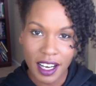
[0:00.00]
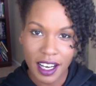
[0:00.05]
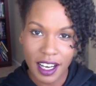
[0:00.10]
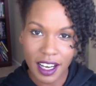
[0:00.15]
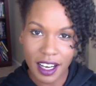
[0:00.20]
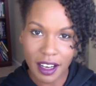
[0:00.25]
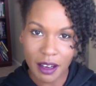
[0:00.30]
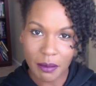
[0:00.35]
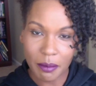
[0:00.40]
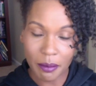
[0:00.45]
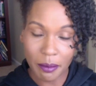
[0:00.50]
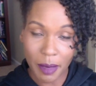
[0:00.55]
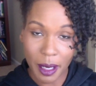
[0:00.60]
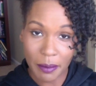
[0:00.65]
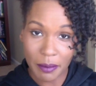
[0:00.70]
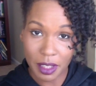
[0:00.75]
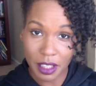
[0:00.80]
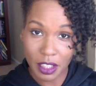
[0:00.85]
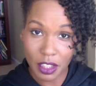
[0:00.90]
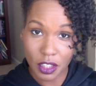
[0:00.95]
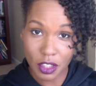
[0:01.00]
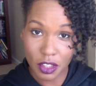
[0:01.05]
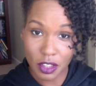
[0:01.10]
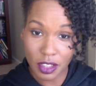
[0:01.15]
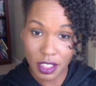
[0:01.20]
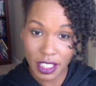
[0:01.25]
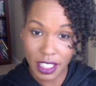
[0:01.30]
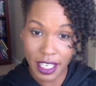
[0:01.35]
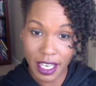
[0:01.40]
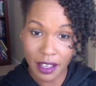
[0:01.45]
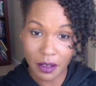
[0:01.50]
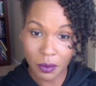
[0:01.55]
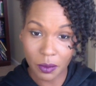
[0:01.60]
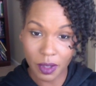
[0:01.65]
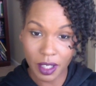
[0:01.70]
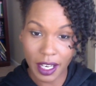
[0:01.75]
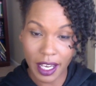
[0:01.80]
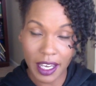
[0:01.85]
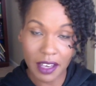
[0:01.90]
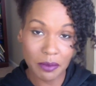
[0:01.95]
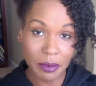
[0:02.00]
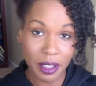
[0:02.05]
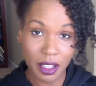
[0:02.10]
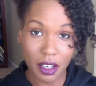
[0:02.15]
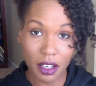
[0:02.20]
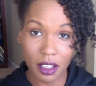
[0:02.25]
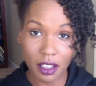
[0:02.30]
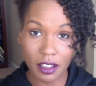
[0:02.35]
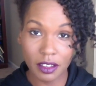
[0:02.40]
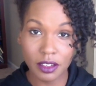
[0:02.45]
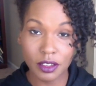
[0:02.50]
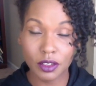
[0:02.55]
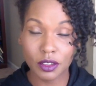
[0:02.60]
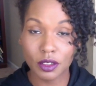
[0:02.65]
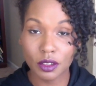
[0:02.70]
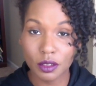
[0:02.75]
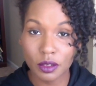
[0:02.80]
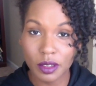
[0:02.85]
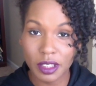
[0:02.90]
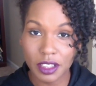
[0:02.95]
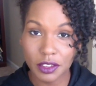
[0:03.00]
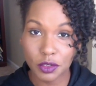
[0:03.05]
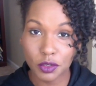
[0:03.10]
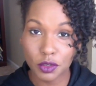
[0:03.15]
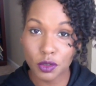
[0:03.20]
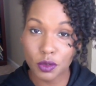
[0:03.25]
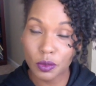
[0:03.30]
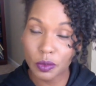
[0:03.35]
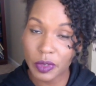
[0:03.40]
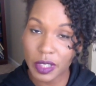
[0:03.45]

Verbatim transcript: Um, my ministry and what I have been called to do is to